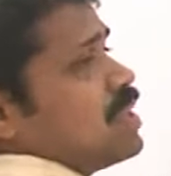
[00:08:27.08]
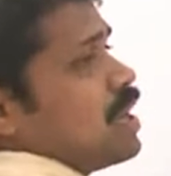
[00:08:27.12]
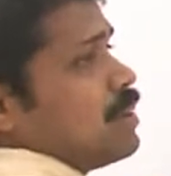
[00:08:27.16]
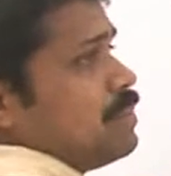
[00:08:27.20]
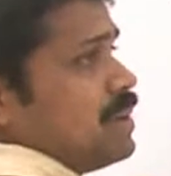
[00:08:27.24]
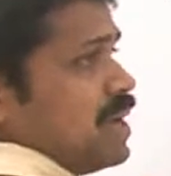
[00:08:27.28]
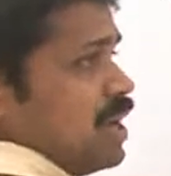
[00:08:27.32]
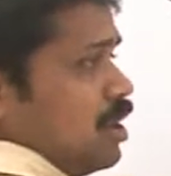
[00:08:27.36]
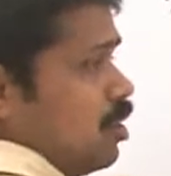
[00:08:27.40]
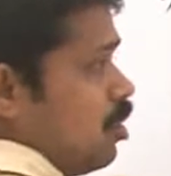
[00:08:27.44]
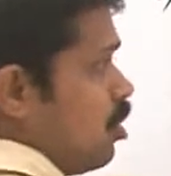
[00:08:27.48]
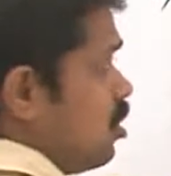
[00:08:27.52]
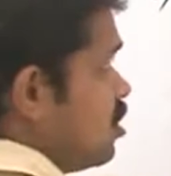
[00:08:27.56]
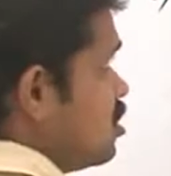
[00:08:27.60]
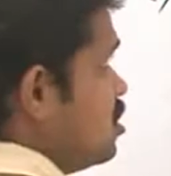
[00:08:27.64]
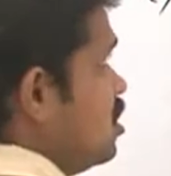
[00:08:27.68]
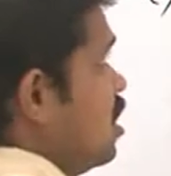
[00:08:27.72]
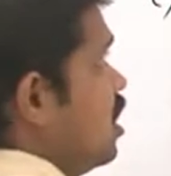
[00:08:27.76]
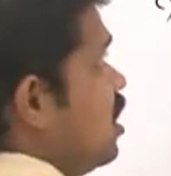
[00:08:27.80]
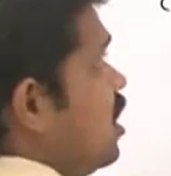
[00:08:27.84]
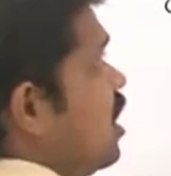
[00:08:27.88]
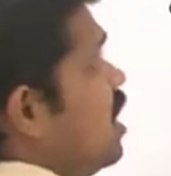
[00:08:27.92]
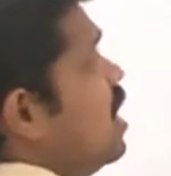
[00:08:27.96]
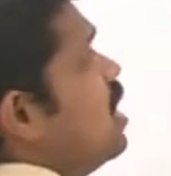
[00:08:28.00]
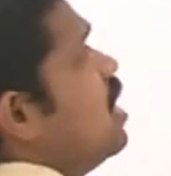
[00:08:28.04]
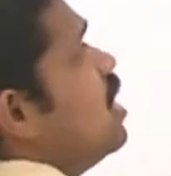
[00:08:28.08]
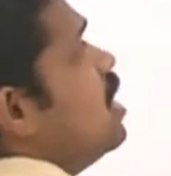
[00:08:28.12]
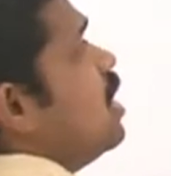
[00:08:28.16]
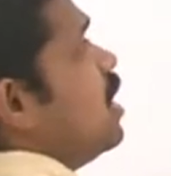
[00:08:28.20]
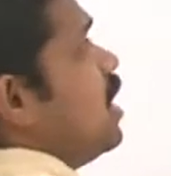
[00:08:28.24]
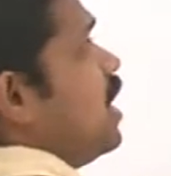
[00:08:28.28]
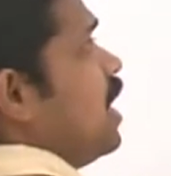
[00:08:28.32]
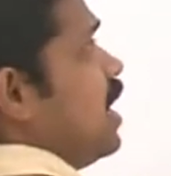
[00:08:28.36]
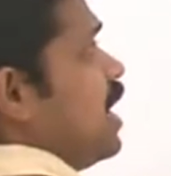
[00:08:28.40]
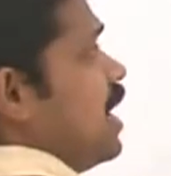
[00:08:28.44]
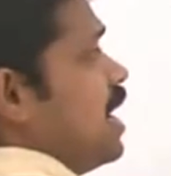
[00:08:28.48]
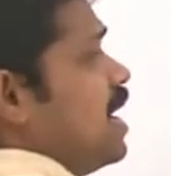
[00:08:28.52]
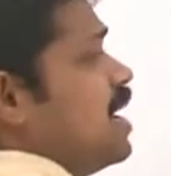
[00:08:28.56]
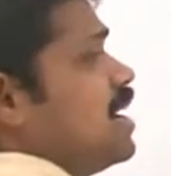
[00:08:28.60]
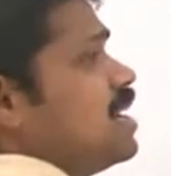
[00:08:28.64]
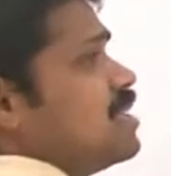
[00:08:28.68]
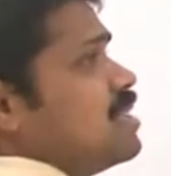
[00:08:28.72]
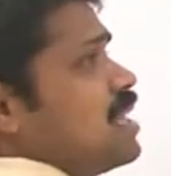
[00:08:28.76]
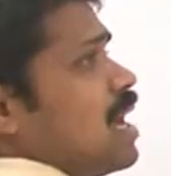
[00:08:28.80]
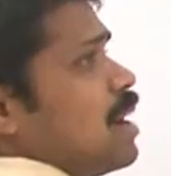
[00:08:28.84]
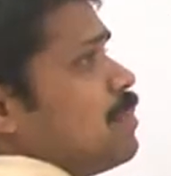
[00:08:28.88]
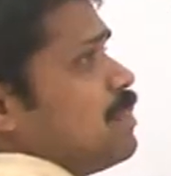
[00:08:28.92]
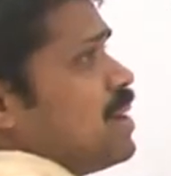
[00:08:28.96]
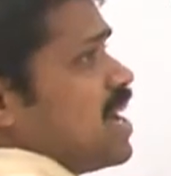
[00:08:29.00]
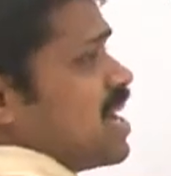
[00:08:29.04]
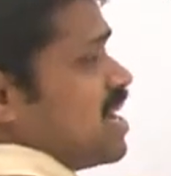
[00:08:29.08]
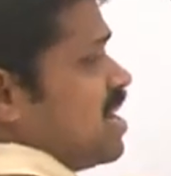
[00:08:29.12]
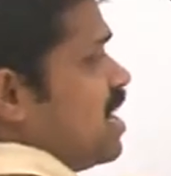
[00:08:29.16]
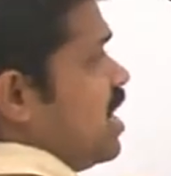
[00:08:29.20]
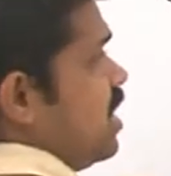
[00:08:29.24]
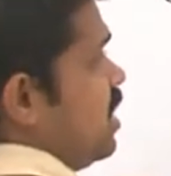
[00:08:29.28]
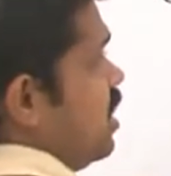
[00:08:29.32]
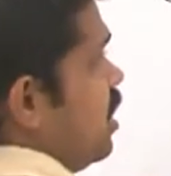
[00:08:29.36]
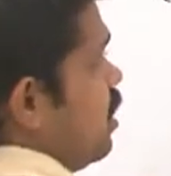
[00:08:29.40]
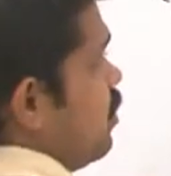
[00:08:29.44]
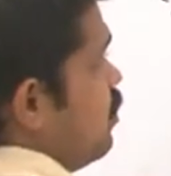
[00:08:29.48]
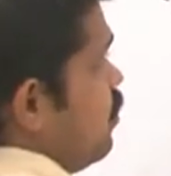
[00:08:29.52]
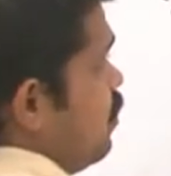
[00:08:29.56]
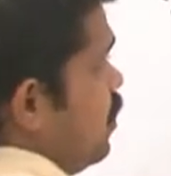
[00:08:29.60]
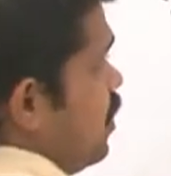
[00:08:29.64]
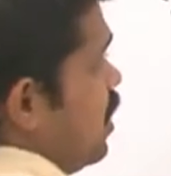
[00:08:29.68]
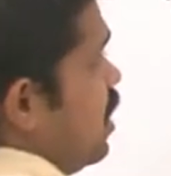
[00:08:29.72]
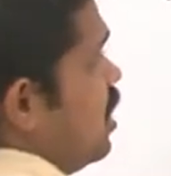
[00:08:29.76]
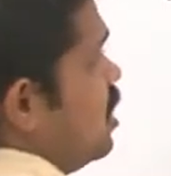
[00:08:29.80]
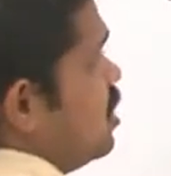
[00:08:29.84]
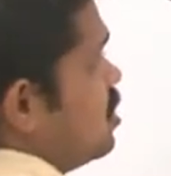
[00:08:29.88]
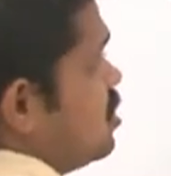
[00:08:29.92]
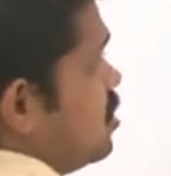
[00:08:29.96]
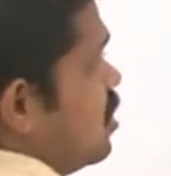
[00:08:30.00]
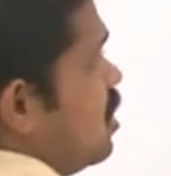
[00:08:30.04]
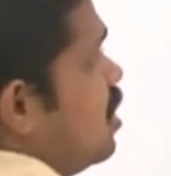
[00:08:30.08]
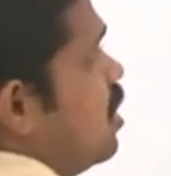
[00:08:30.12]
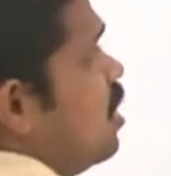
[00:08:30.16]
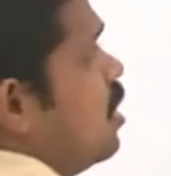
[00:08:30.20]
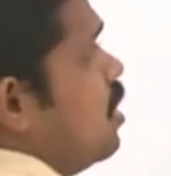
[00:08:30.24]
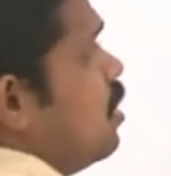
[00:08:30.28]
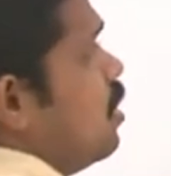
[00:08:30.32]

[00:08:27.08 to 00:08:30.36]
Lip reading: the velocity and the magnetic fields